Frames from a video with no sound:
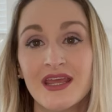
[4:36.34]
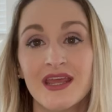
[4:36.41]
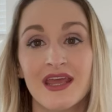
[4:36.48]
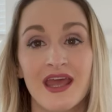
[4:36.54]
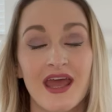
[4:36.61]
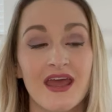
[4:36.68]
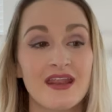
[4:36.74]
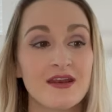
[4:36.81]

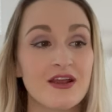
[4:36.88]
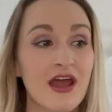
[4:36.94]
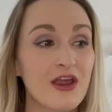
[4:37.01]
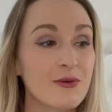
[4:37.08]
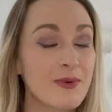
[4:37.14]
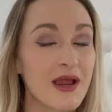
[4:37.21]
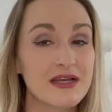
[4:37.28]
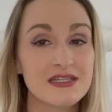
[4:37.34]
and
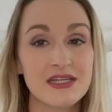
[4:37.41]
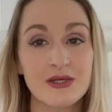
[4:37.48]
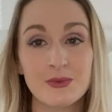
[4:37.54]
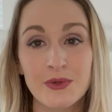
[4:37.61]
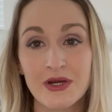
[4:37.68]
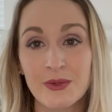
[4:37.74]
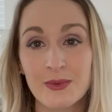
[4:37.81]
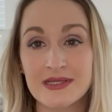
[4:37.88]
chiropractic
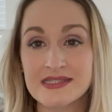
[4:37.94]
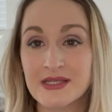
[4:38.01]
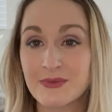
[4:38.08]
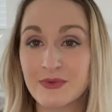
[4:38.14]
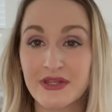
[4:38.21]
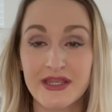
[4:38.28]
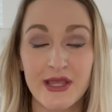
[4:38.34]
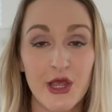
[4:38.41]
work wasn't
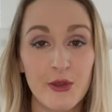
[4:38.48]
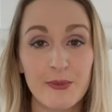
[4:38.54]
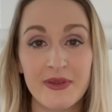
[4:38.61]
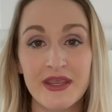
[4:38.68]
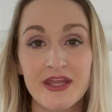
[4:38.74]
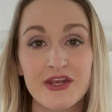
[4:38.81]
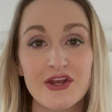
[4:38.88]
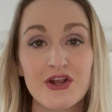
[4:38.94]
really
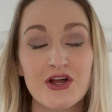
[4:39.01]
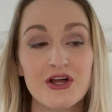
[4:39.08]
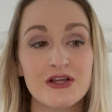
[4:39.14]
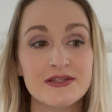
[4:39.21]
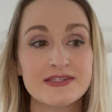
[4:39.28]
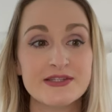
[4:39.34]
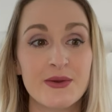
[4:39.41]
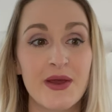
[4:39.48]
helping it at
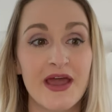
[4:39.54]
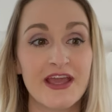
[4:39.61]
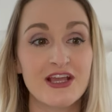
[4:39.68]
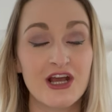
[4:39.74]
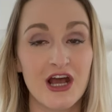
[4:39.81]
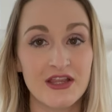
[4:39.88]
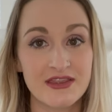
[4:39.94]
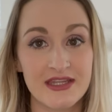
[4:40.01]
all. So I
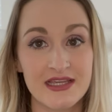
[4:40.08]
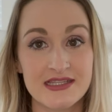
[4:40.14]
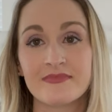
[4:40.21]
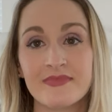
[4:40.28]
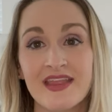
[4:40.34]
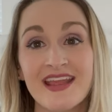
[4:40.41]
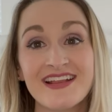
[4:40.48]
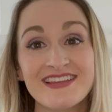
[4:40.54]
got this.
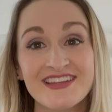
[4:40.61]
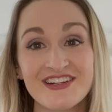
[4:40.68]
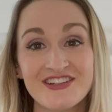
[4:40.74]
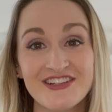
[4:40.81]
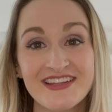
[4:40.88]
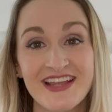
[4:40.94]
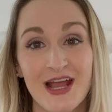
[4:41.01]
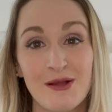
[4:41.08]
It
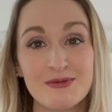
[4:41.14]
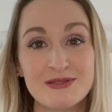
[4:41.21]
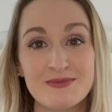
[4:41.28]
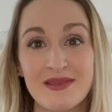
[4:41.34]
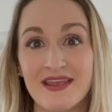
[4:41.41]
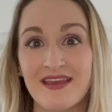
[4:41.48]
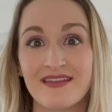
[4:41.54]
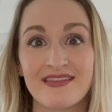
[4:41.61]
literally helped
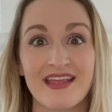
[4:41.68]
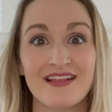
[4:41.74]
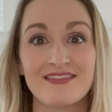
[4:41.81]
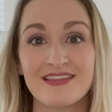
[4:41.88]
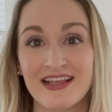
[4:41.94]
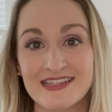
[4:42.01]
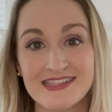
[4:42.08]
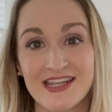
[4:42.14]
me in like
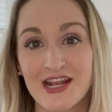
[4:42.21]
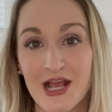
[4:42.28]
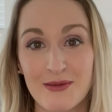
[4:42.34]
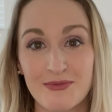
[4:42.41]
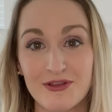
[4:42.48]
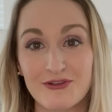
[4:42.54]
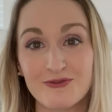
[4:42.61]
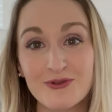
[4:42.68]
less than a
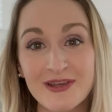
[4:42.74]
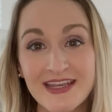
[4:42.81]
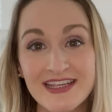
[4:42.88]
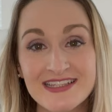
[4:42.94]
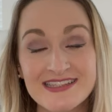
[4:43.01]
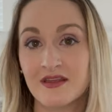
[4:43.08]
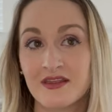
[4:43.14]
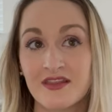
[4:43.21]
couple of
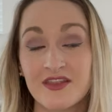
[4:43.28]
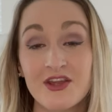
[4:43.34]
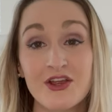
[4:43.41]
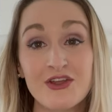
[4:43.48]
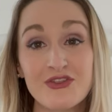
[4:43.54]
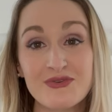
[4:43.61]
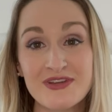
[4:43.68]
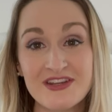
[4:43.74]
weeks. There
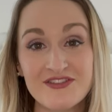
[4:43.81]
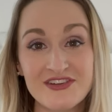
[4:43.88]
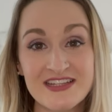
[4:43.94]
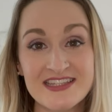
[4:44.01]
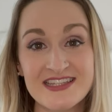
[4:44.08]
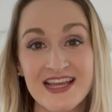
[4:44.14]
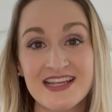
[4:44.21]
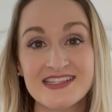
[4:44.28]
are three
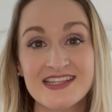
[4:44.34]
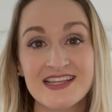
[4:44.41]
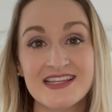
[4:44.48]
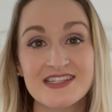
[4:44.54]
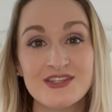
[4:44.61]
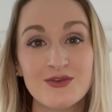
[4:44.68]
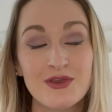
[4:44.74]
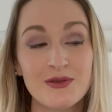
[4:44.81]
different
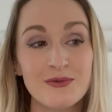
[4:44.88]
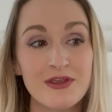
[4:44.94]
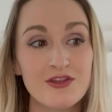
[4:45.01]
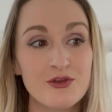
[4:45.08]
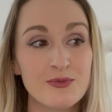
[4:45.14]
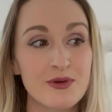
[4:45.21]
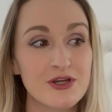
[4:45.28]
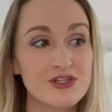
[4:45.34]
sizes. You can
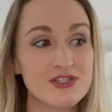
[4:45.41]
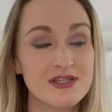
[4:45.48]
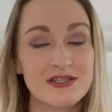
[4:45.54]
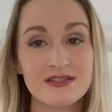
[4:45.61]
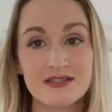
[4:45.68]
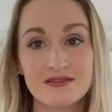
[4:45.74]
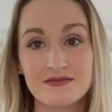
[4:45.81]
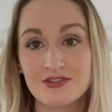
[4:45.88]
either
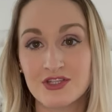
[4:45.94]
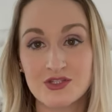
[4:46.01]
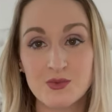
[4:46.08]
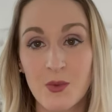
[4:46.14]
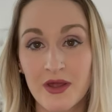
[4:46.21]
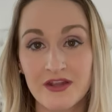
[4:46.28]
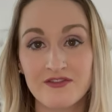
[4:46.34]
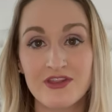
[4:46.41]
purchase just
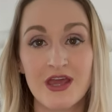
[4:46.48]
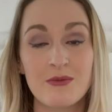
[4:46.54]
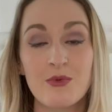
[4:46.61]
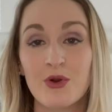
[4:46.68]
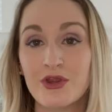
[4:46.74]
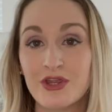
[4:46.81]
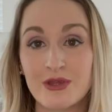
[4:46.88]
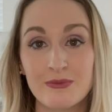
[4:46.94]
one of them
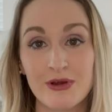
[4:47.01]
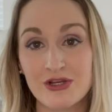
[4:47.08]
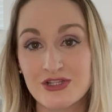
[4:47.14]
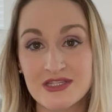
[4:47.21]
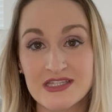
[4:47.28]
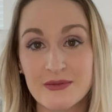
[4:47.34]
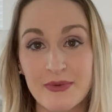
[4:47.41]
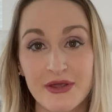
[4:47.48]
or you can
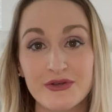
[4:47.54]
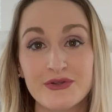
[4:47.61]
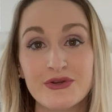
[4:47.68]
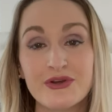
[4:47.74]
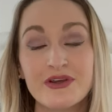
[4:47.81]
purchase the bundle.